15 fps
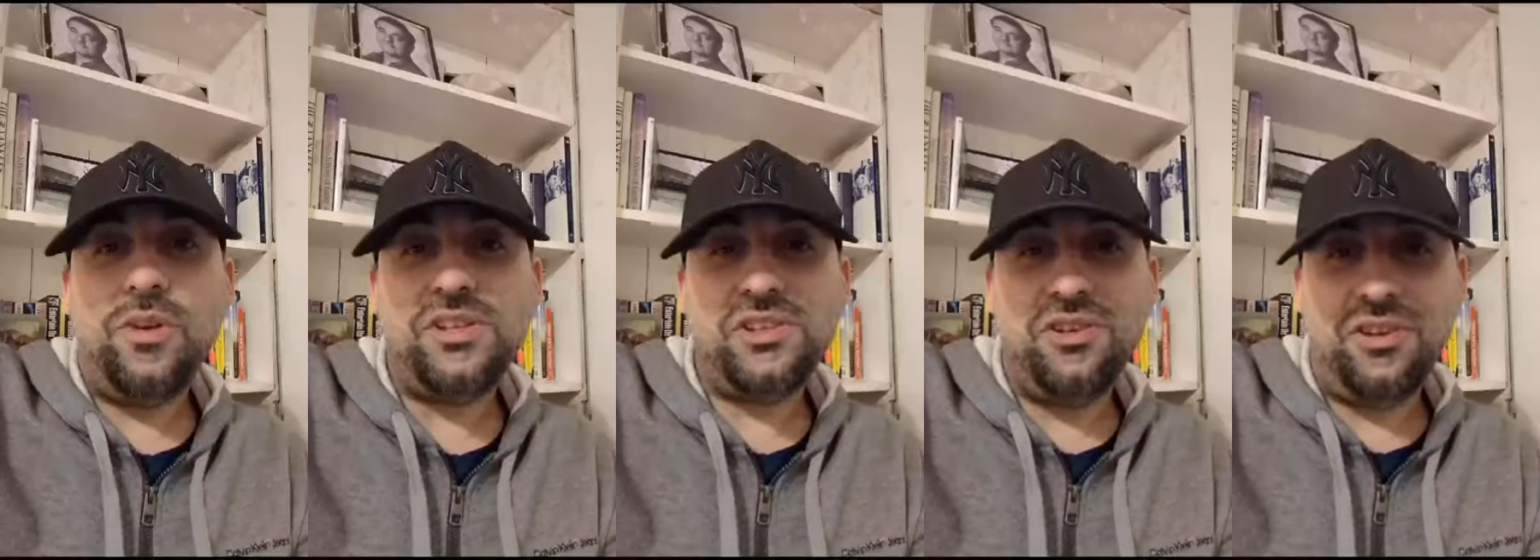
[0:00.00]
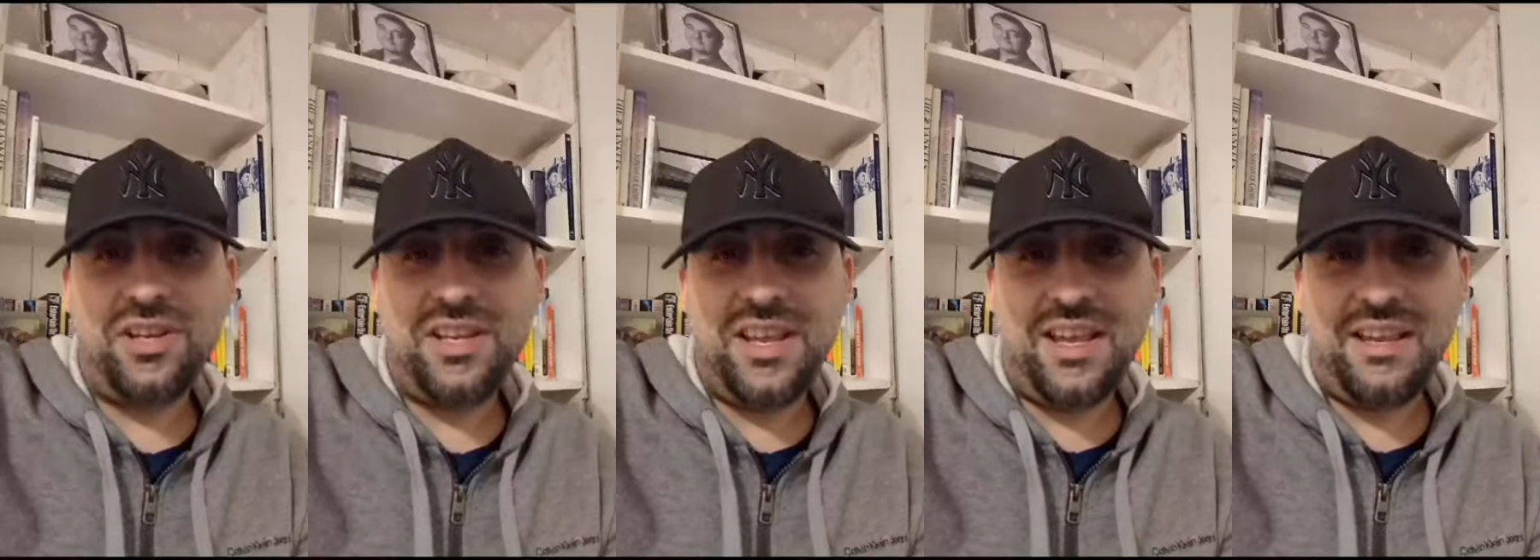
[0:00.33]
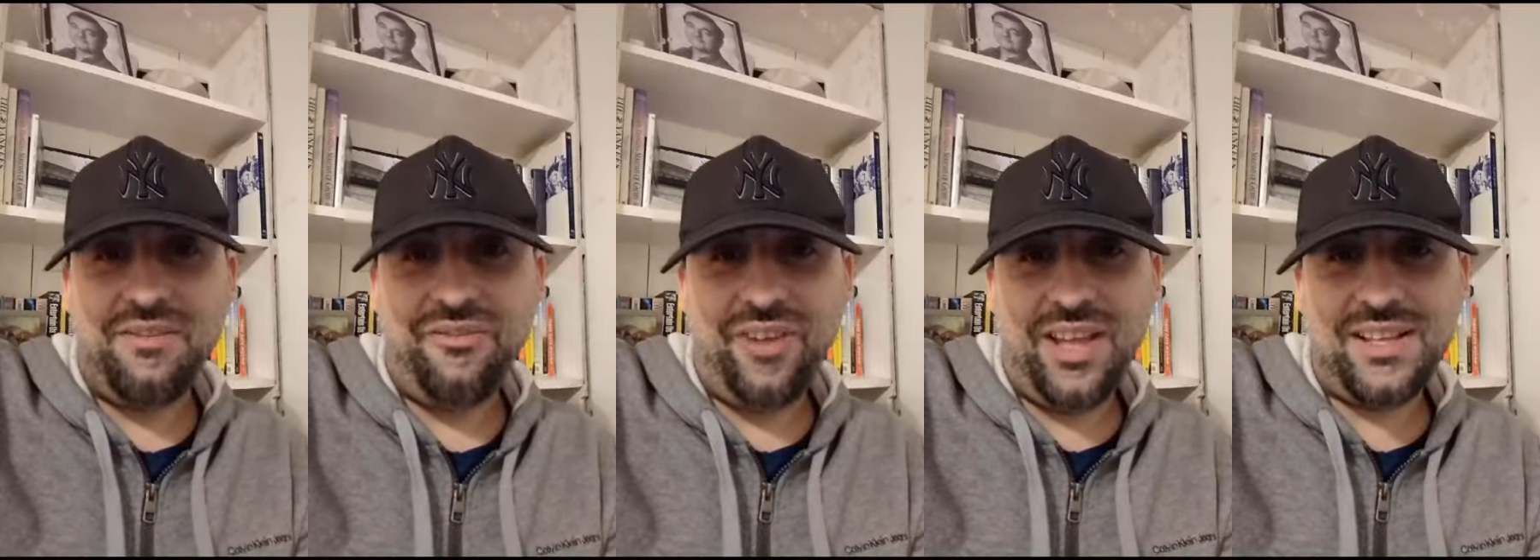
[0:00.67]
What's cooking,
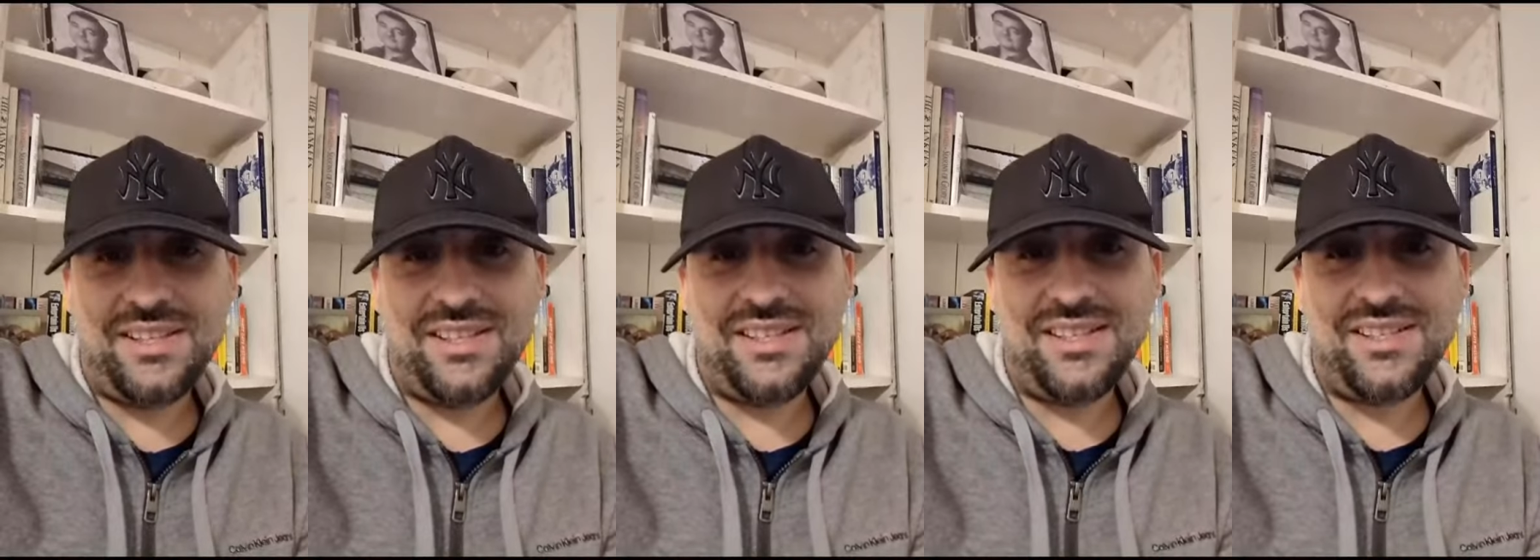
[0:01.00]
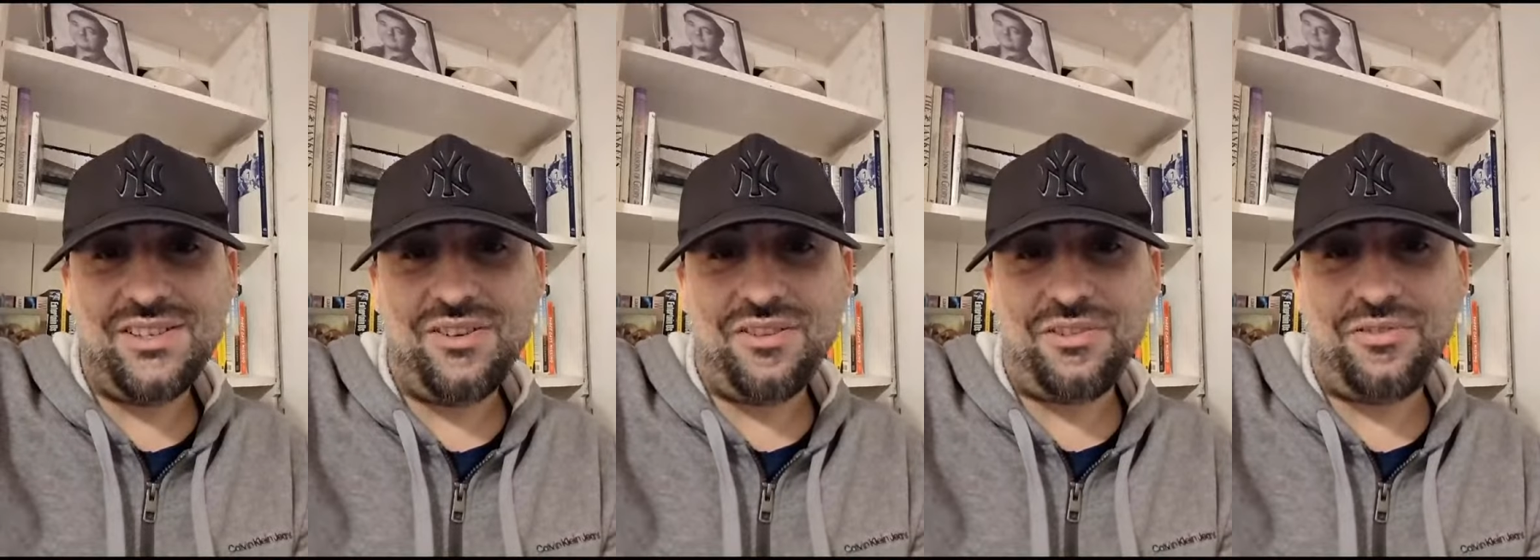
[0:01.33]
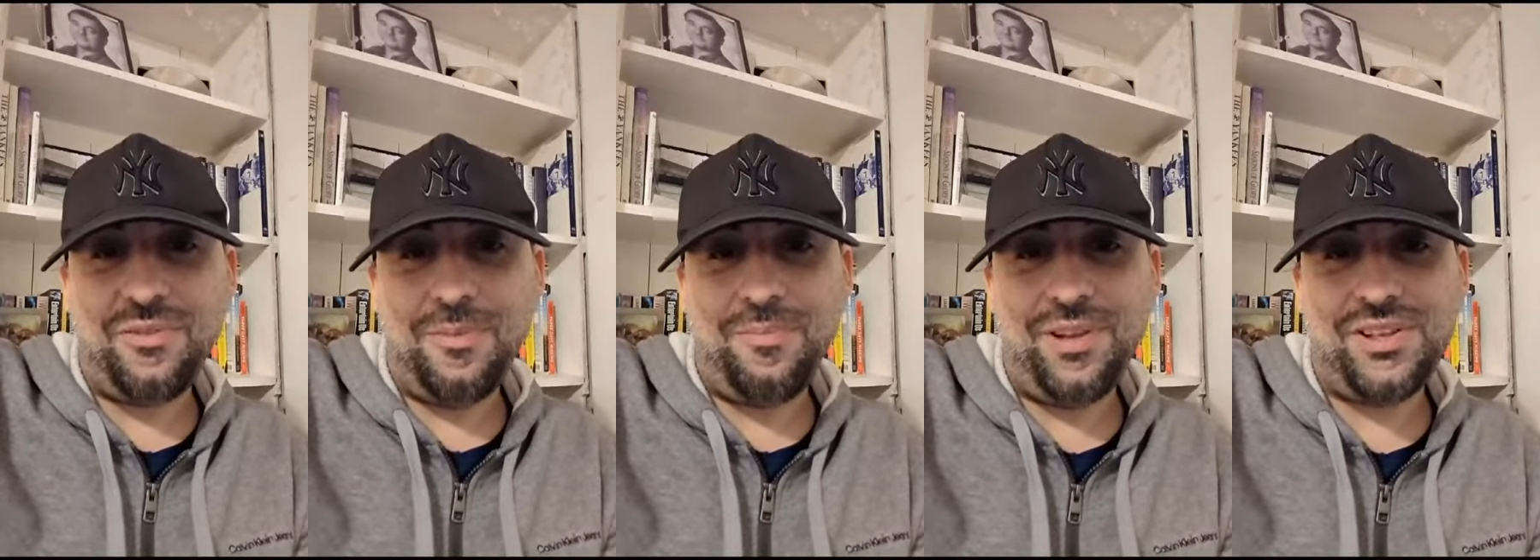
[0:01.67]
Yankee fans? This is Donald
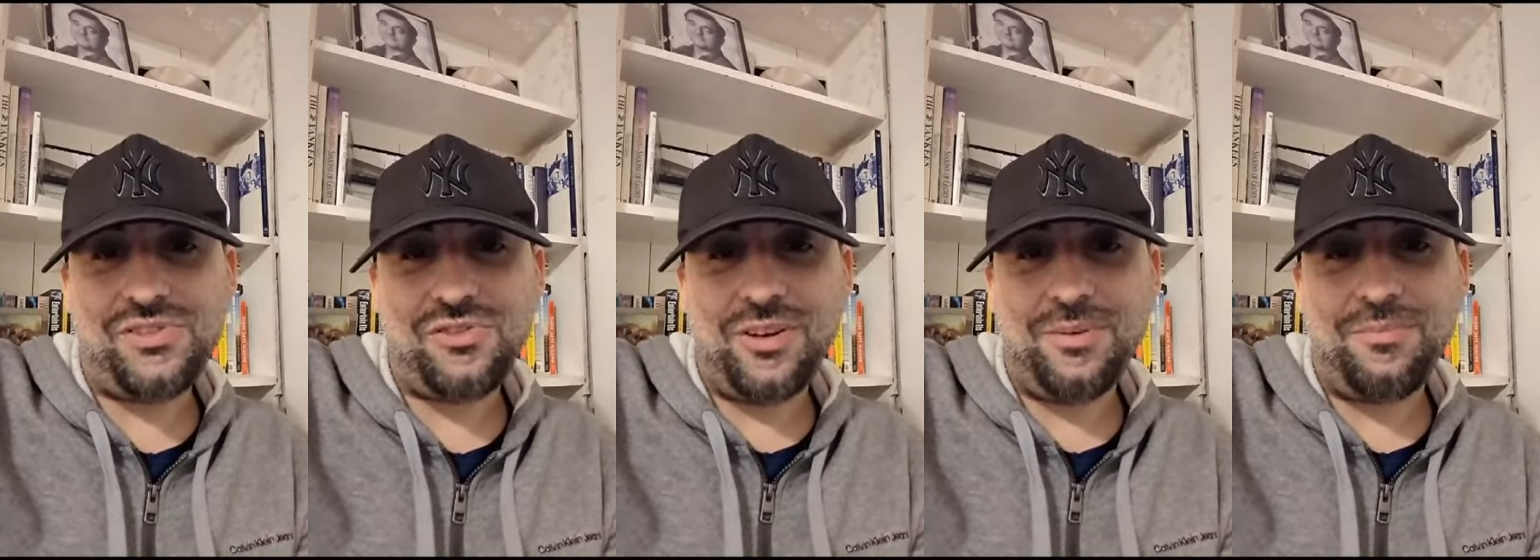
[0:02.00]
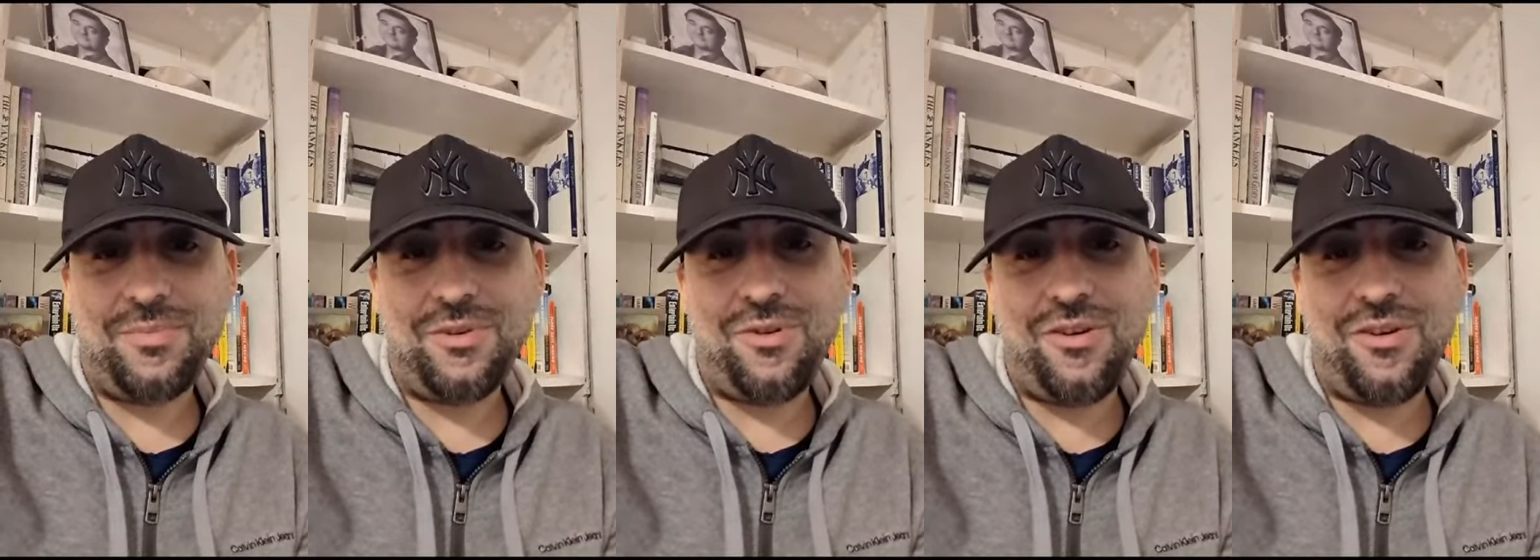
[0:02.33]
from the Pinstripe